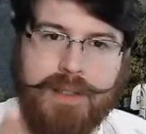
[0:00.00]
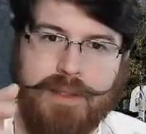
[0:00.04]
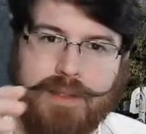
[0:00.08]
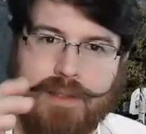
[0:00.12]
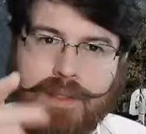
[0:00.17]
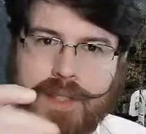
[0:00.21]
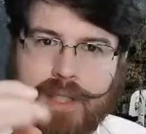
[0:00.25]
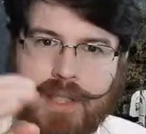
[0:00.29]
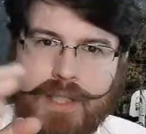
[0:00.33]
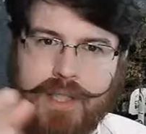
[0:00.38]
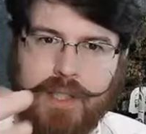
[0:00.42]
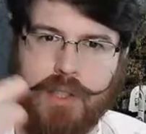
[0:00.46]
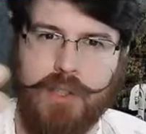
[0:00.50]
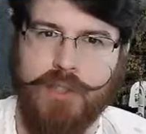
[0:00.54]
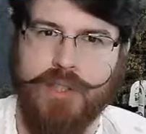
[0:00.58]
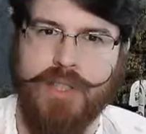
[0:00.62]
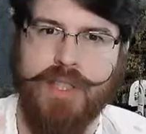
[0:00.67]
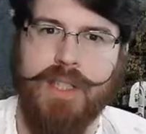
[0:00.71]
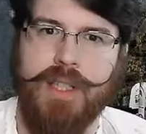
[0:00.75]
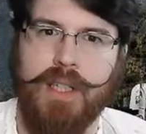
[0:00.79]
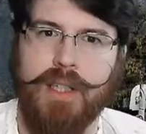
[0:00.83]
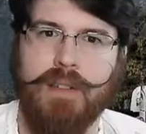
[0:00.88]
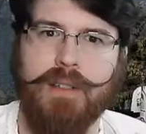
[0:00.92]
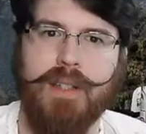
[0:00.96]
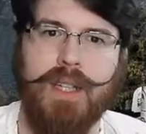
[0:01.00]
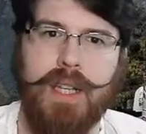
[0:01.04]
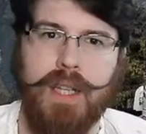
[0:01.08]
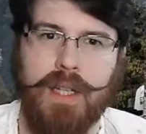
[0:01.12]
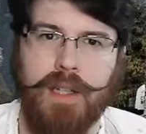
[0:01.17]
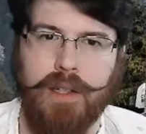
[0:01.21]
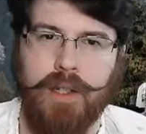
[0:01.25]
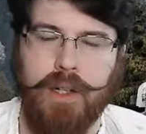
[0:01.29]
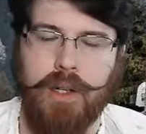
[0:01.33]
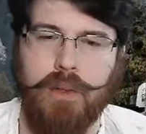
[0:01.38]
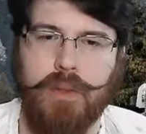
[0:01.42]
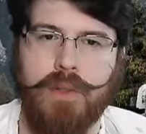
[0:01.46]
salsa-y
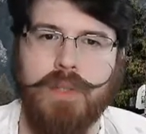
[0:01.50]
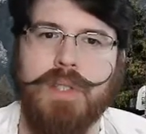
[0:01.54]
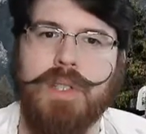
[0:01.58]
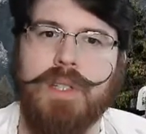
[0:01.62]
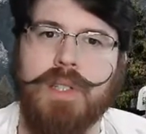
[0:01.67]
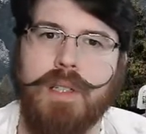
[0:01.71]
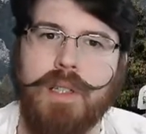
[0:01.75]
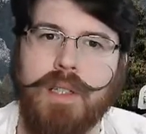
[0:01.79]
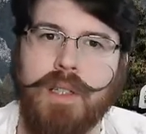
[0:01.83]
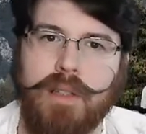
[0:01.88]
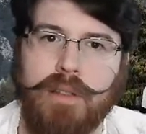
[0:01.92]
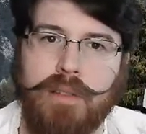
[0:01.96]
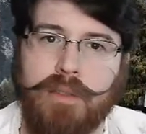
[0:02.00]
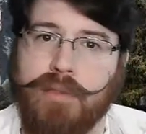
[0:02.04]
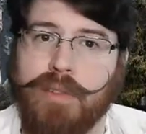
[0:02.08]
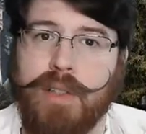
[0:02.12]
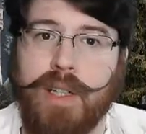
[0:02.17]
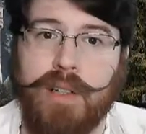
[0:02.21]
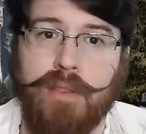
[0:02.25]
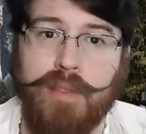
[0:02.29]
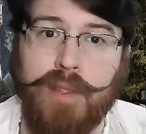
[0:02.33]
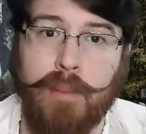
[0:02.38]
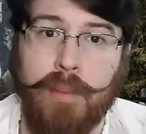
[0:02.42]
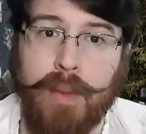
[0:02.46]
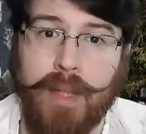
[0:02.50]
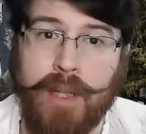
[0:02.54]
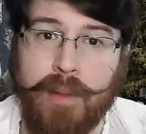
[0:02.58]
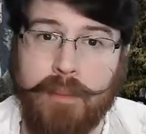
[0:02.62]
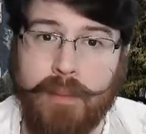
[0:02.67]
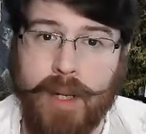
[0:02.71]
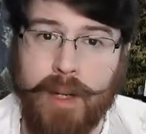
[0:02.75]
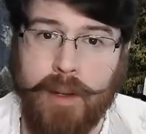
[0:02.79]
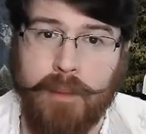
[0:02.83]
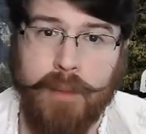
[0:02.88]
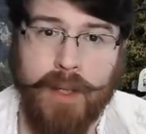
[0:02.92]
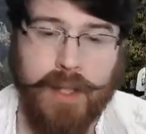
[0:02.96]
notes of the Bloody
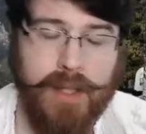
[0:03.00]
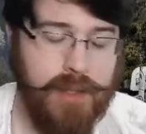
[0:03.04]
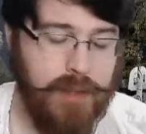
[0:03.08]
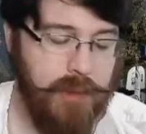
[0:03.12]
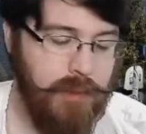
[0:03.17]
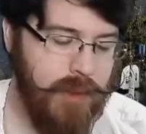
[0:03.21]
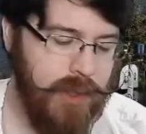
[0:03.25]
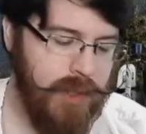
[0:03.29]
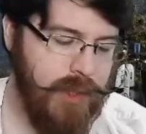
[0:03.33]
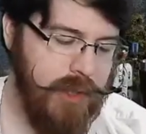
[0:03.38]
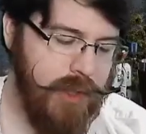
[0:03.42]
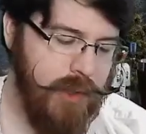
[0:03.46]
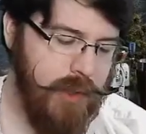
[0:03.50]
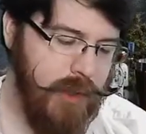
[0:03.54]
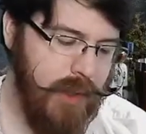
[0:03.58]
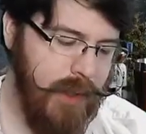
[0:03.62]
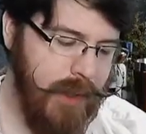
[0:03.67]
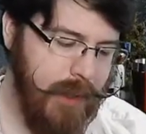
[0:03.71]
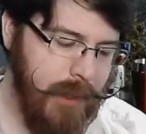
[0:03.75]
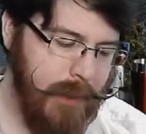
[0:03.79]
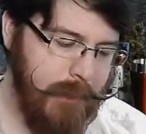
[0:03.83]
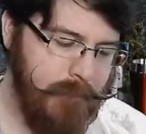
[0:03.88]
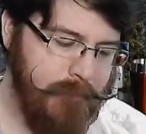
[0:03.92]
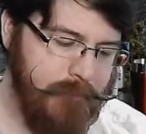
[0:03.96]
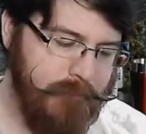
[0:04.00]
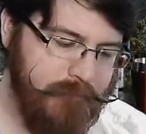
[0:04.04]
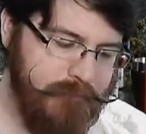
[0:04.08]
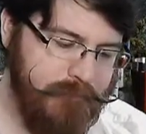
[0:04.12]
Mary mix, which, I